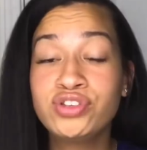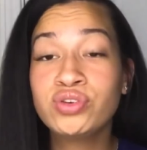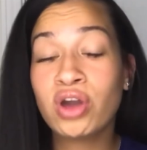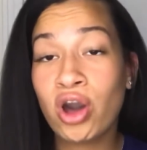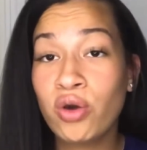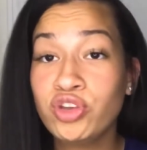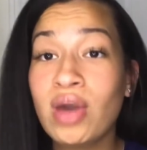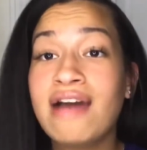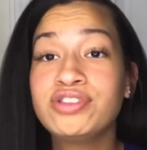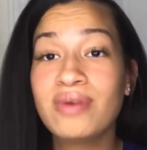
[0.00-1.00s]
to go, you
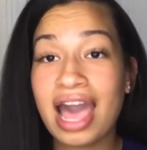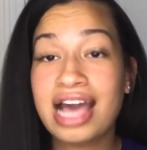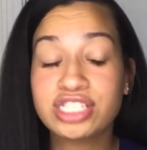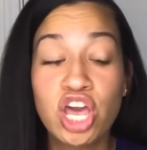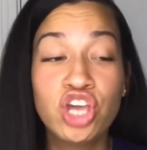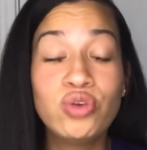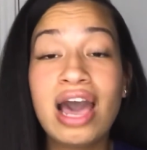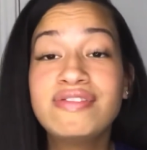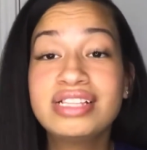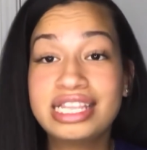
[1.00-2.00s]
have to ask, you
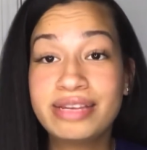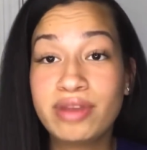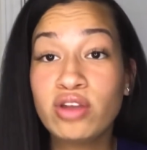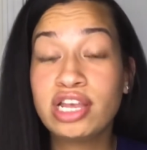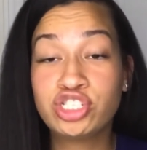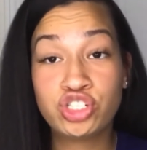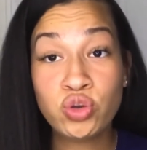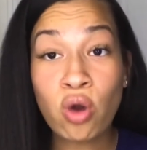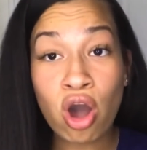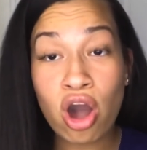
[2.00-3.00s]
have to let them know that
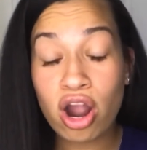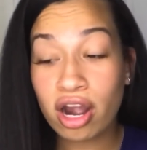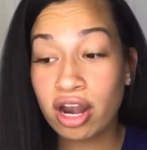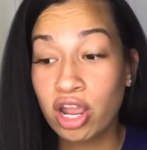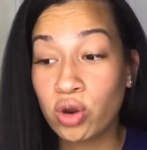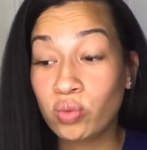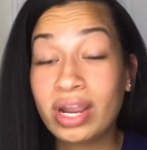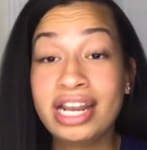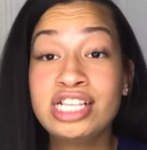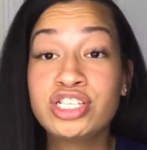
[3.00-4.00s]
you are
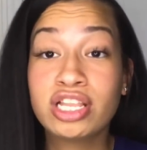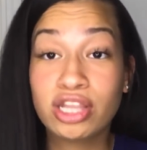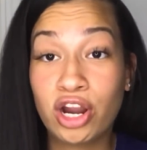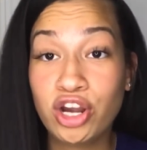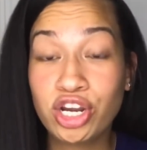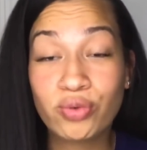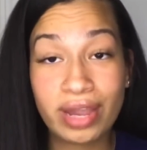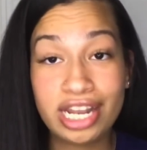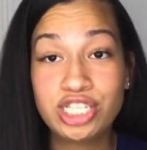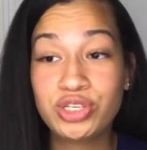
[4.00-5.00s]
ready to learn, you're
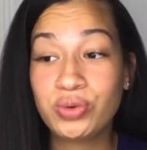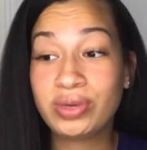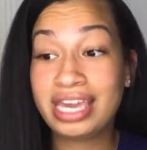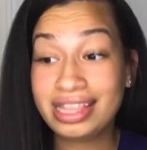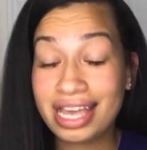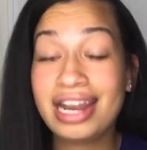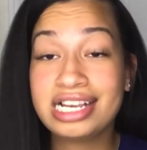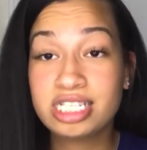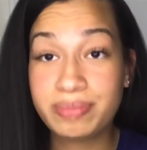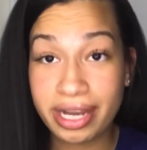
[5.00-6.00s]
ready to get that
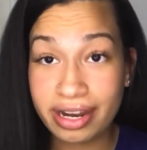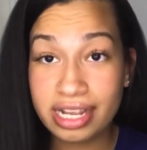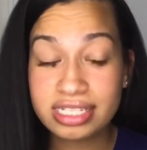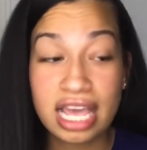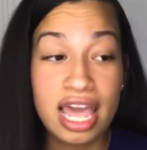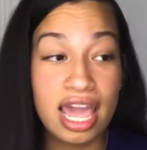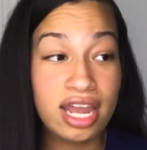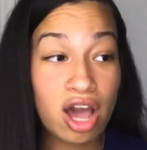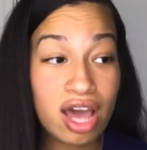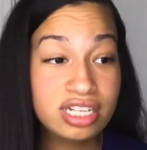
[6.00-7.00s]
experience. And
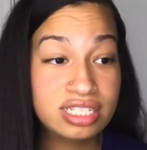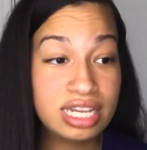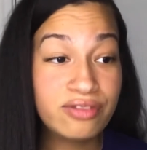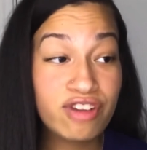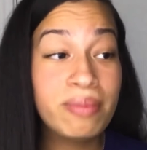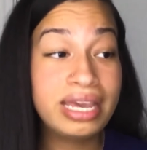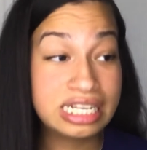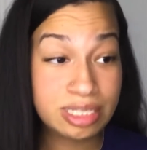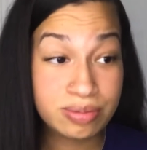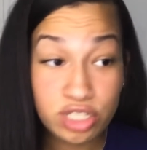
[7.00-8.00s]
honestly, from
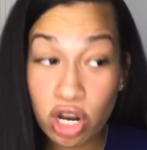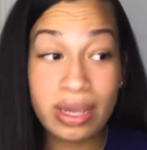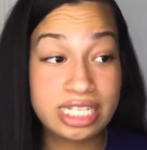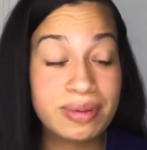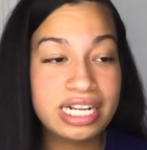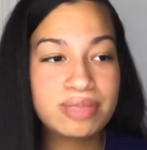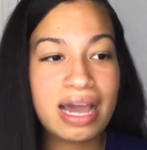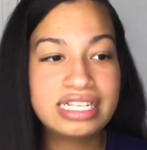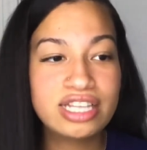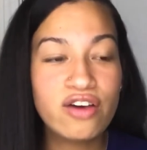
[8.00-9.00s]
experience
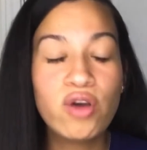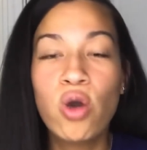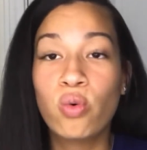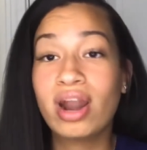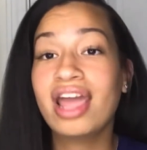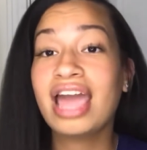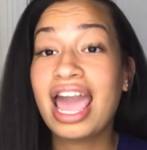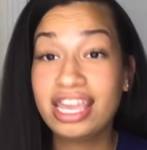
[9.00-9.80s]
myself, when I